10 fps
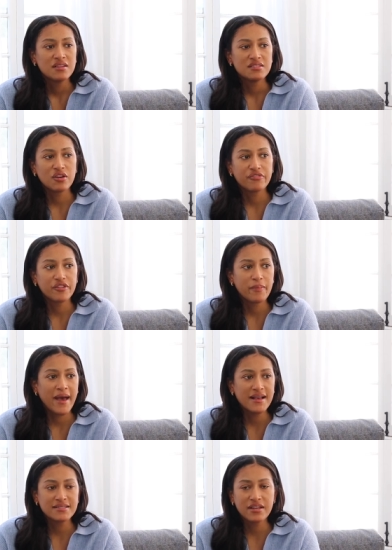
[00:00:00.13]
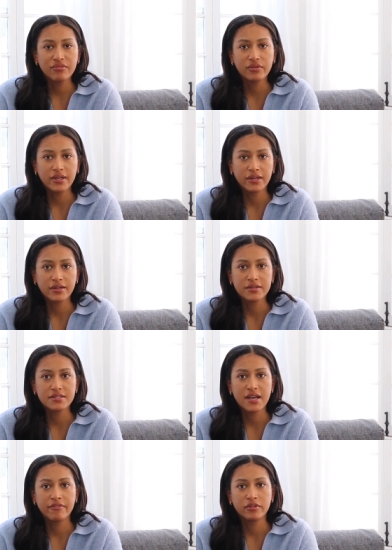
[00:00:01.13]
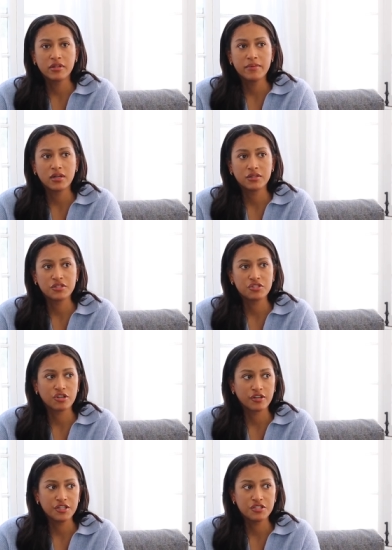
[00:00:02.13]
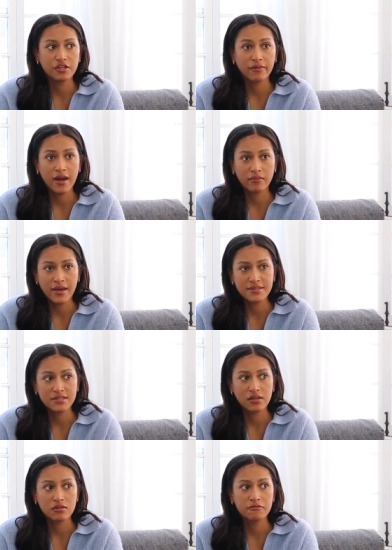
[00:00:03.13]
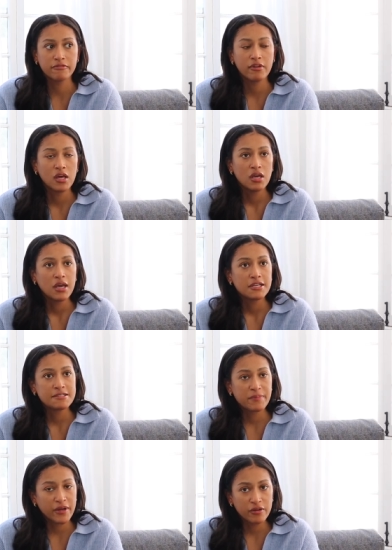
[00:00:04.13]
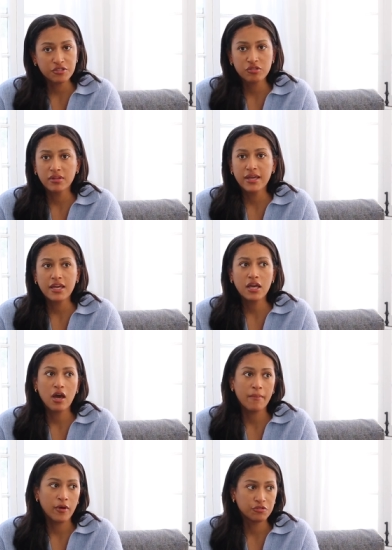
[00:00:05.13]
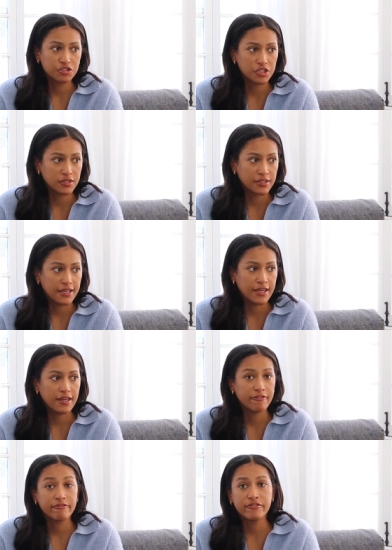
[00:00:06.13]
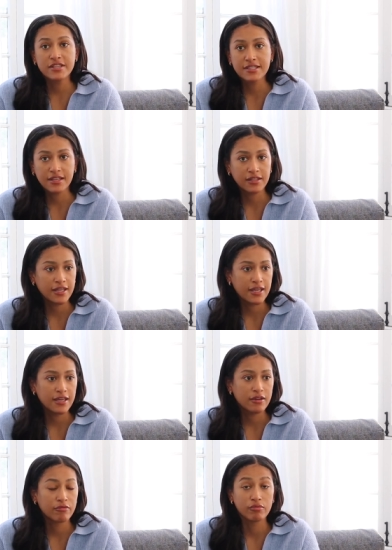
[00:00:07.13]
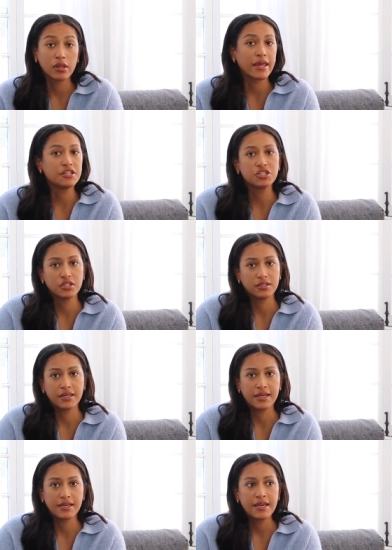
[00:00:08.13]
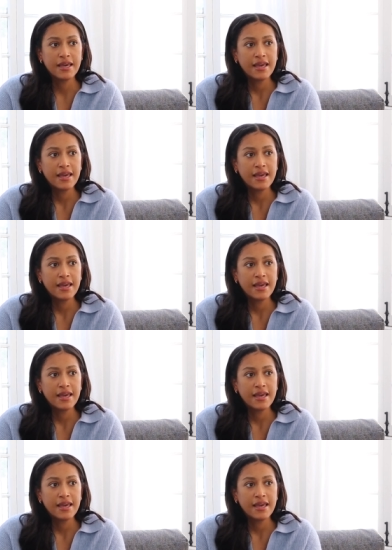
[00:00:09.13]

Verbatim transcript: So for the past several years, I've really been on this journey to ground myself spiritually, emotionally, physically, relationally.